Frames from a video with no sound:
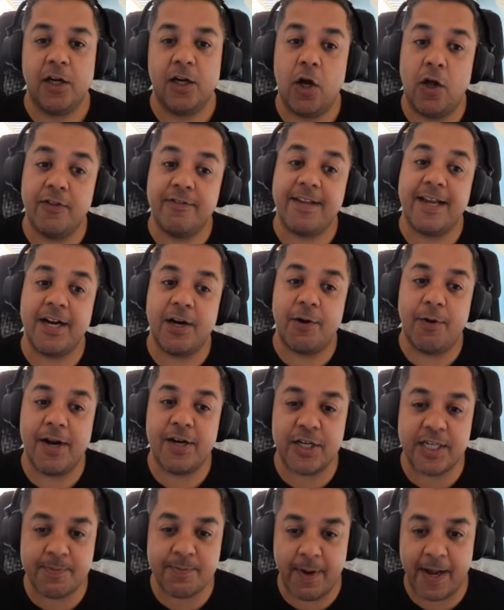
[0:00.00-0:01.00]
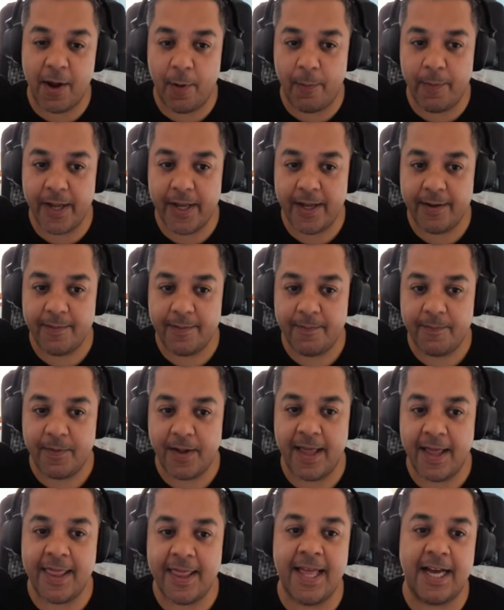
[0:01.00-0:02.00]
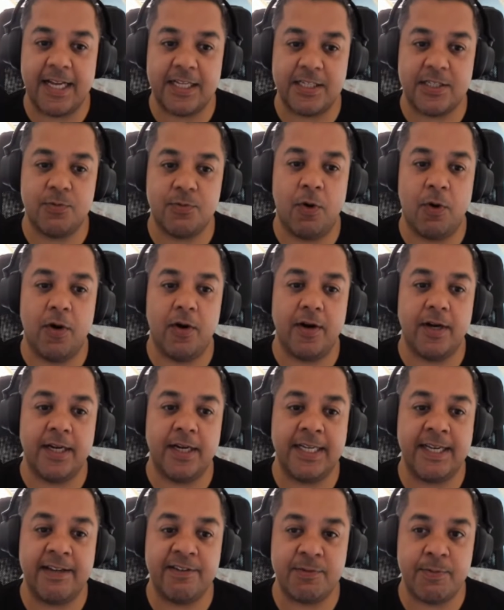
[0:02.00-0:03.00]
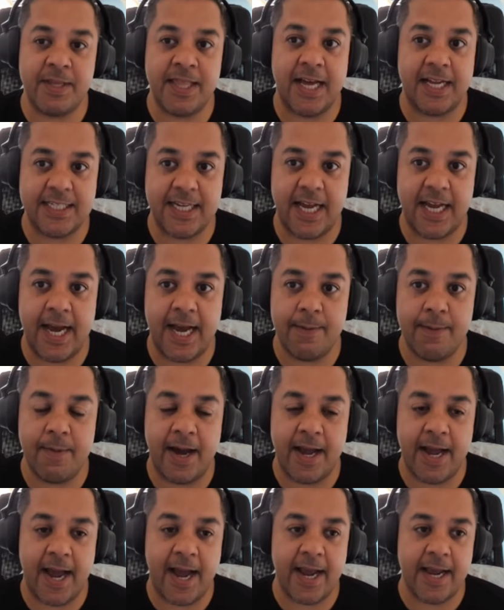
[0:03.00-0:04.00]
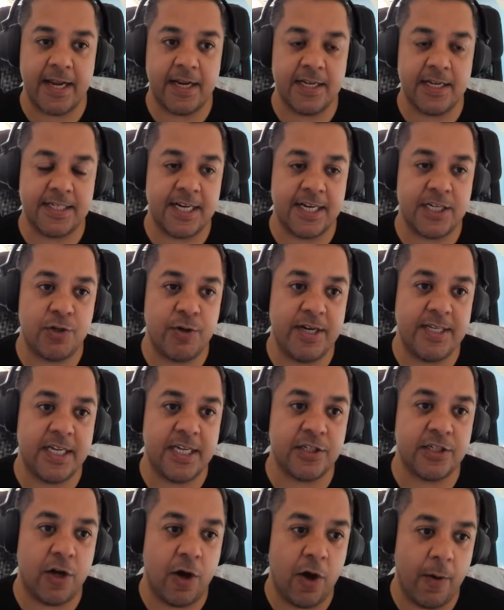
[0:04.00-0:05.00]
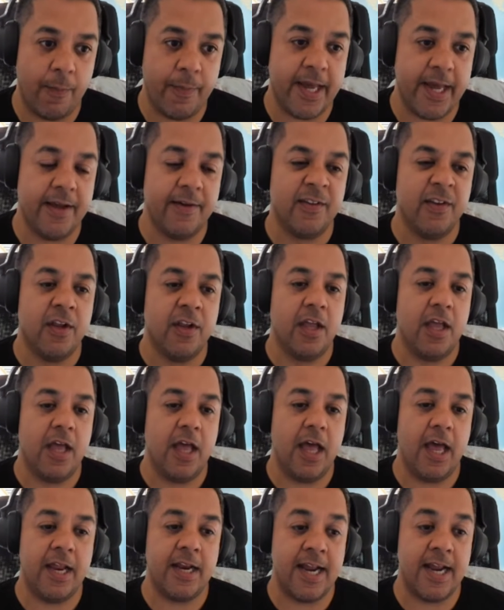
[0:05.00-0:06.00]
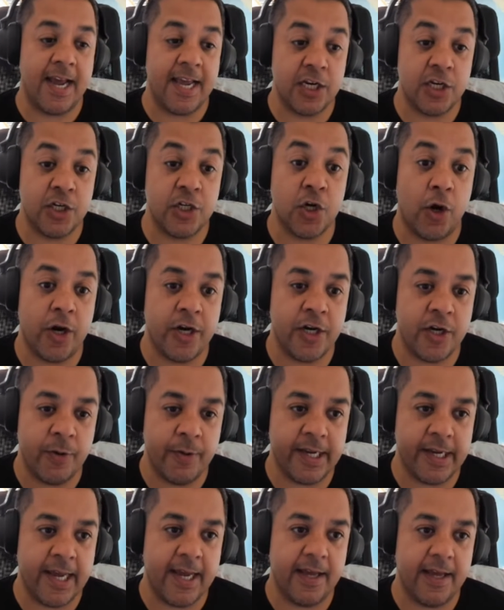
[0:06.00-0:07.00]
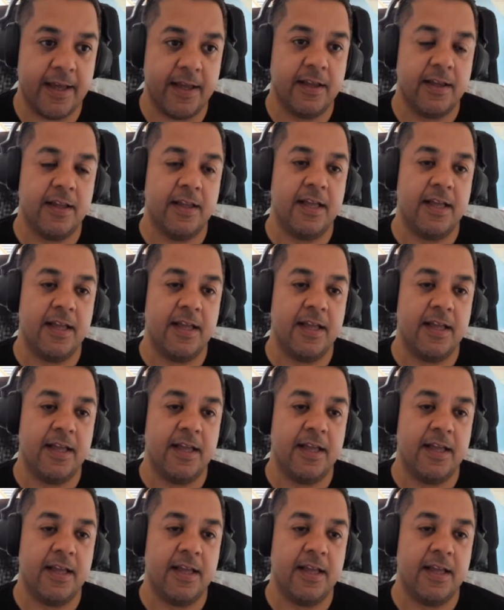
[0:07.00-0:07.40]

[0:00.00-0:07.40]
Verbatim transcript: Content creation is my hobby, and that's what gives me that time. Because I treat it as a hobby and I enjoy doing it,